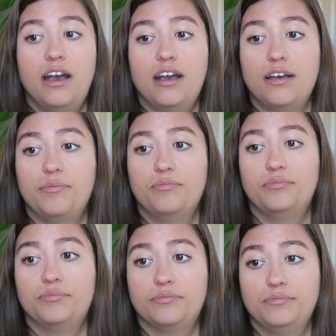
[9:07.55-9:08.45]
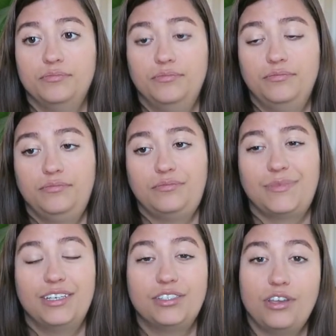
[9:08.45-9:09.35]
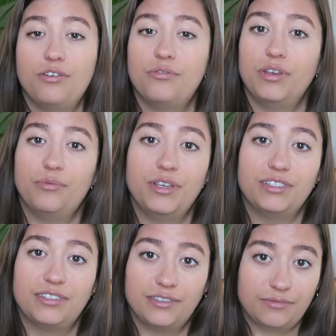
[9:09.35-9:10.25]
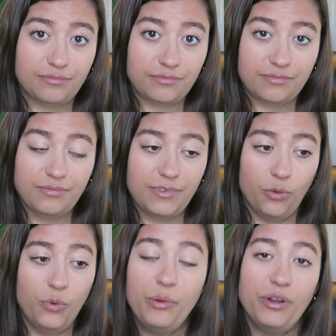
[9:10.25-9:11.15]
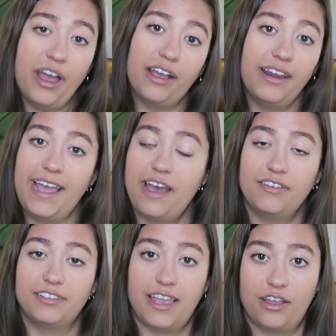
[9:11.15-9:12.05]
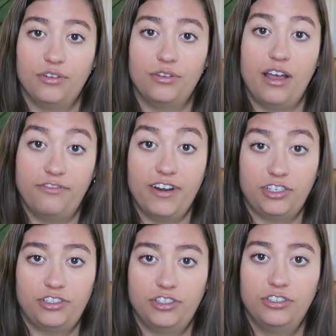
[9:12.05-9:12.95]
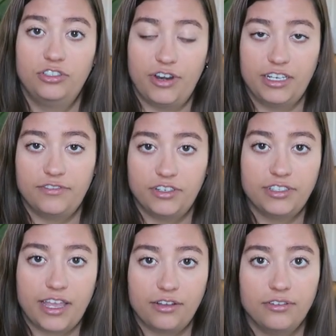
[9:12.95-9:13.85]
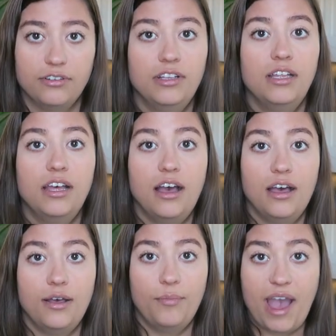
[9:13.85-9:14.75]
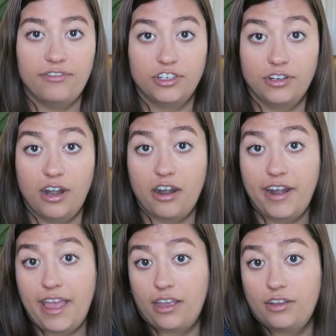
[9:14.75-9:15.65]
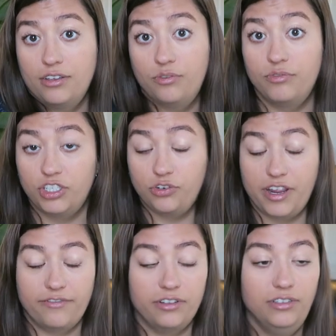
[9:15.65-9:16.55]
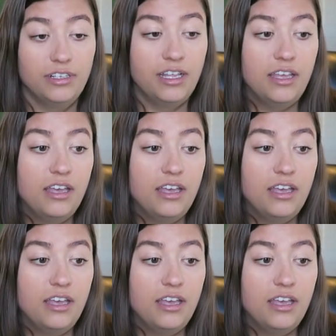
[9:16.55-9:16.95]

Um, So it was, we were not going to have a cycle, a fresh transfer cycle um, after our egg retrieval.